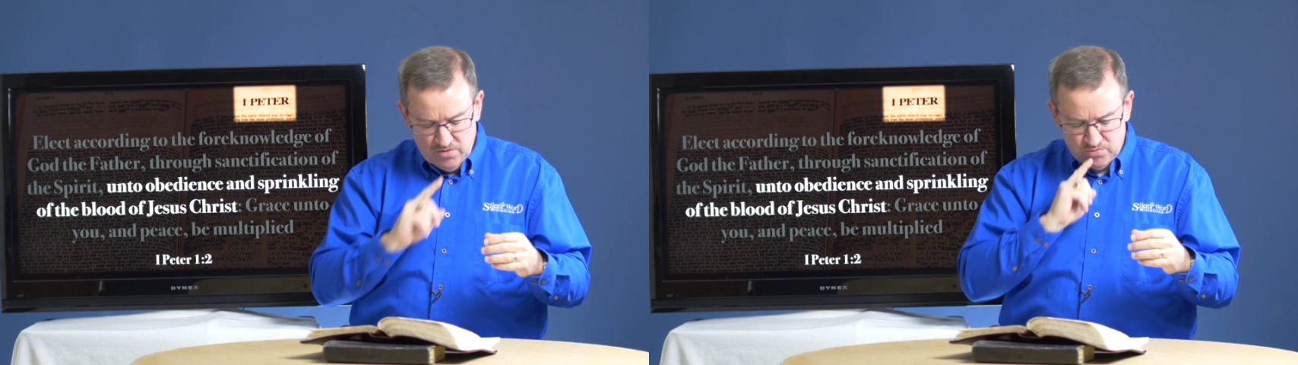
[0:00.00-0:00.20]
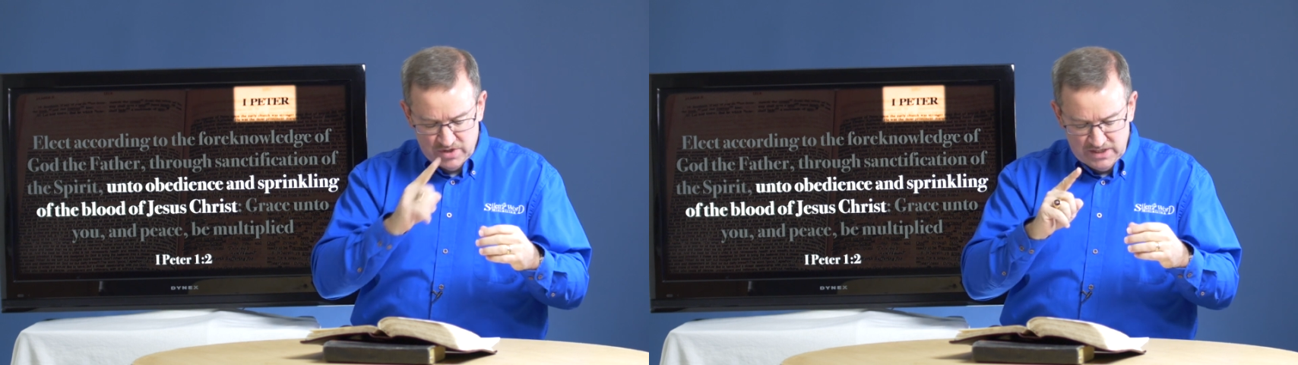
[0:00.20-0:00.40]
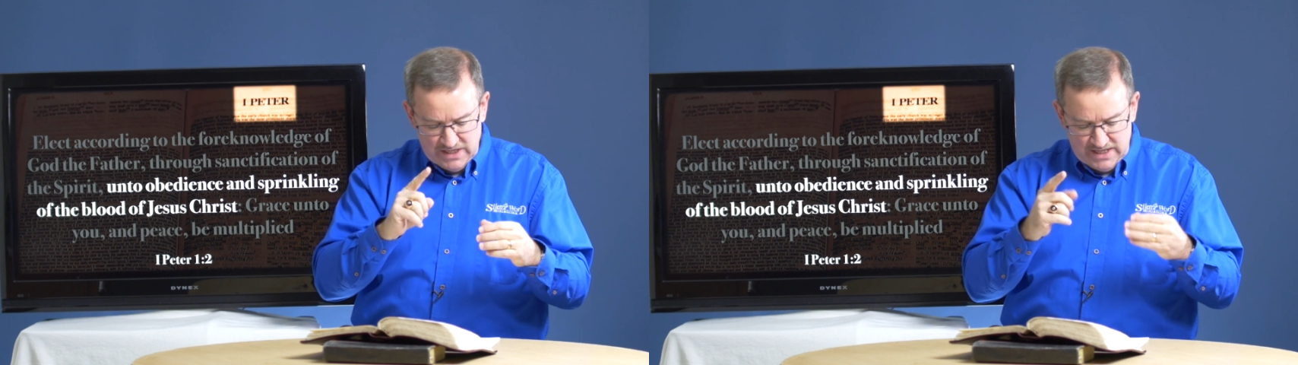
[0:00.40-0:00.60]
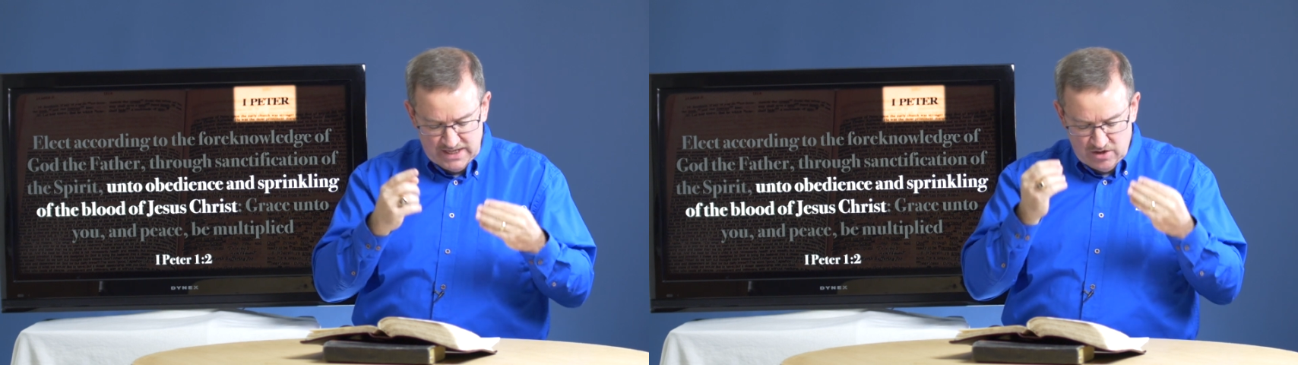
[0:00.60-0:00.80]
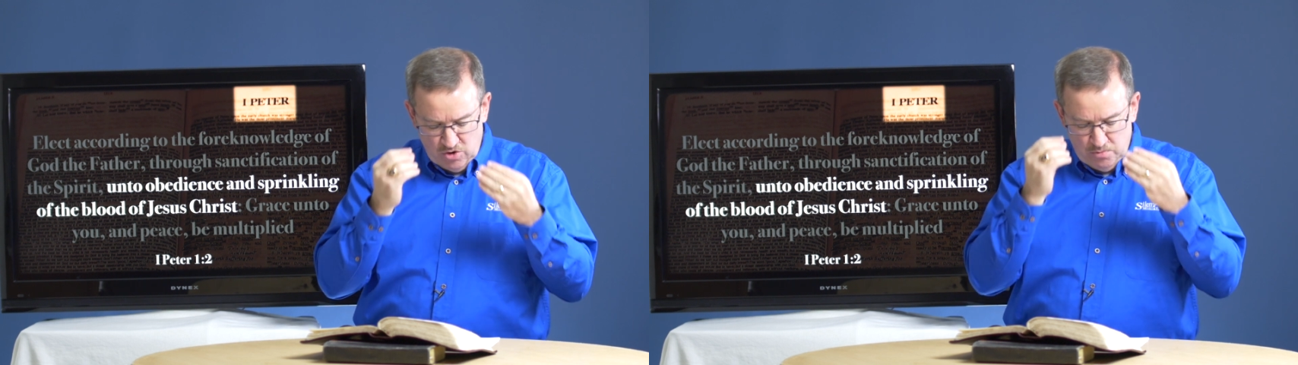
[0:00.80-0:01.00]

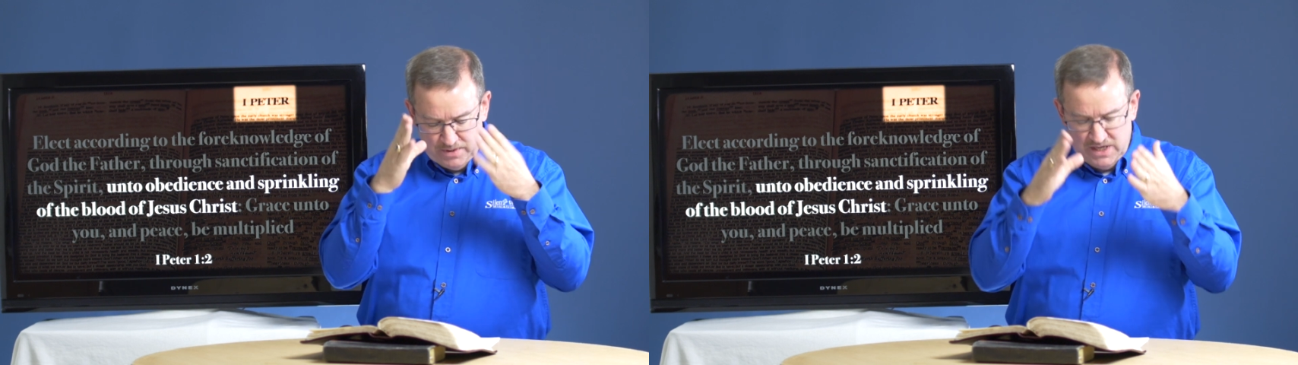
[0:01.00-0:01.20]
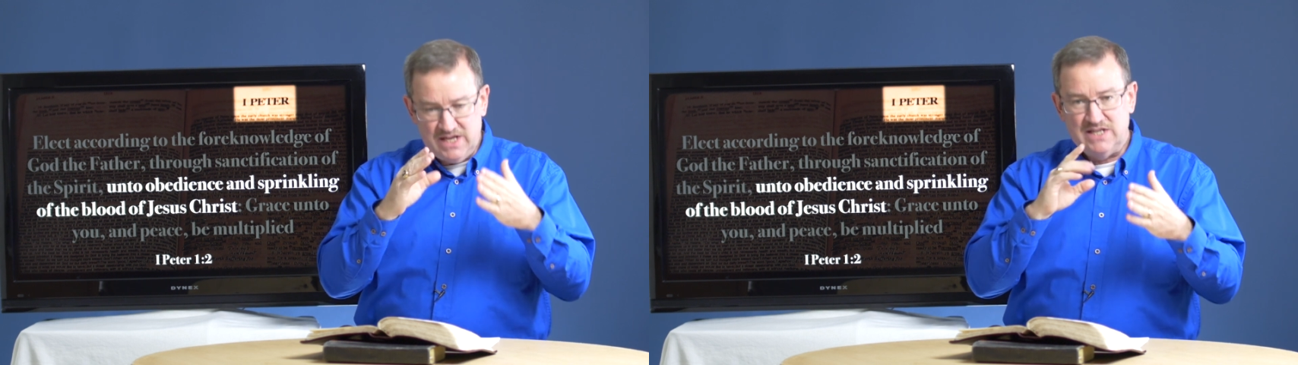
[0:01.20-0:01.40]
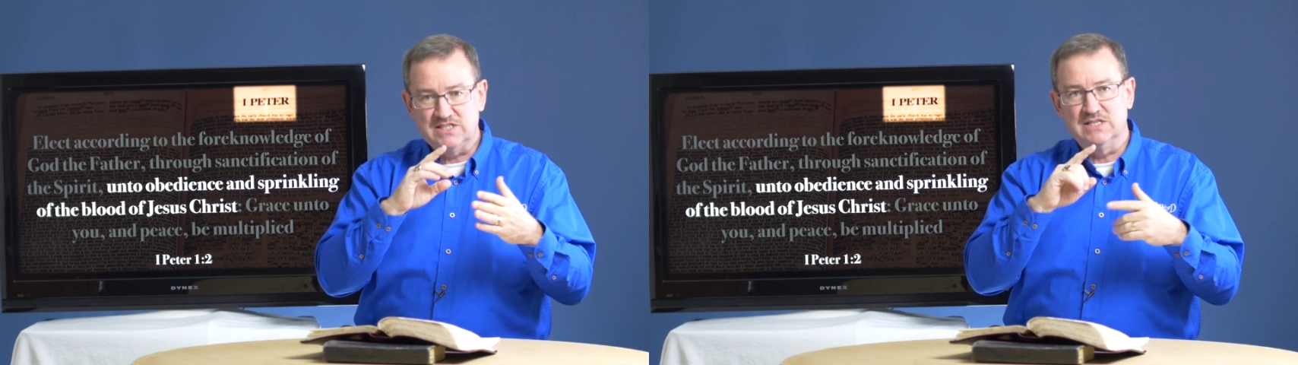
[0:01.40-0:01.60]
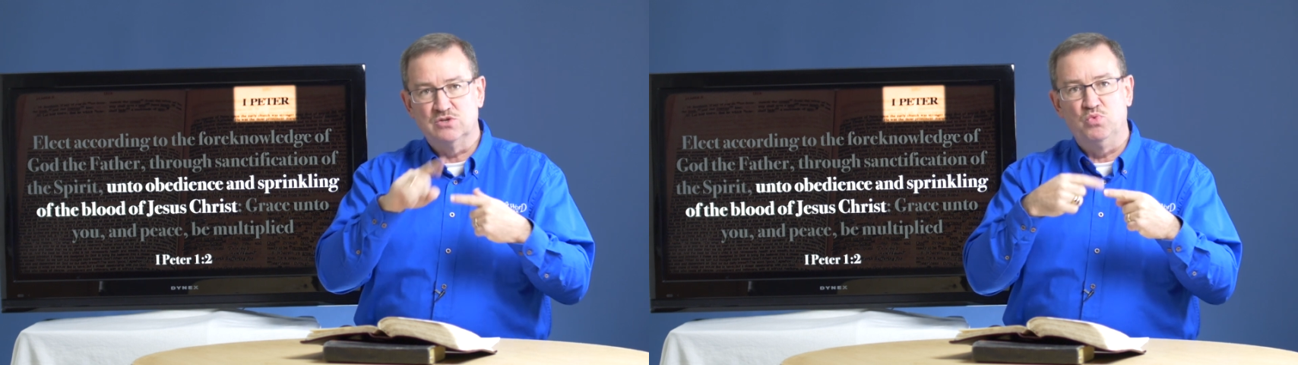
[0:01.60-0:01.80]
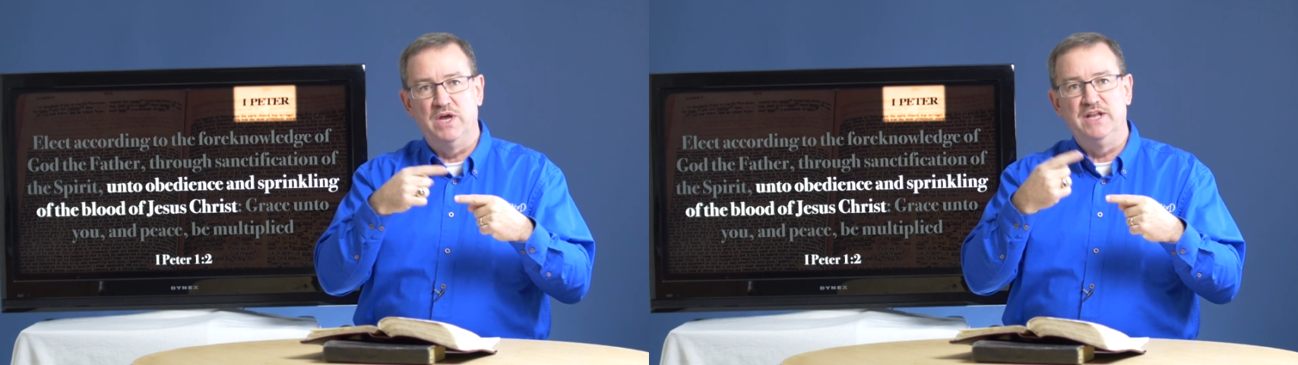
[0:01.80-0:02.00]
Really, obedience
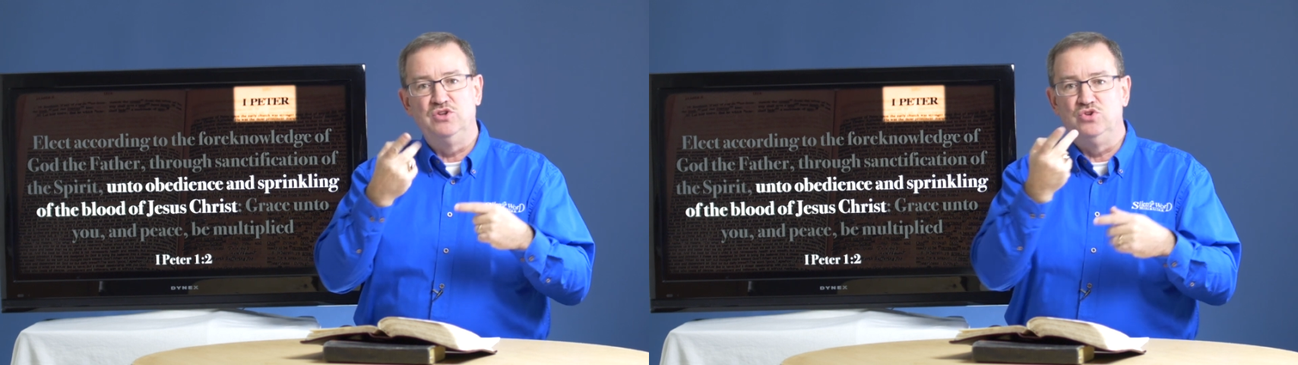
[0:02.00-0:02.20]
is when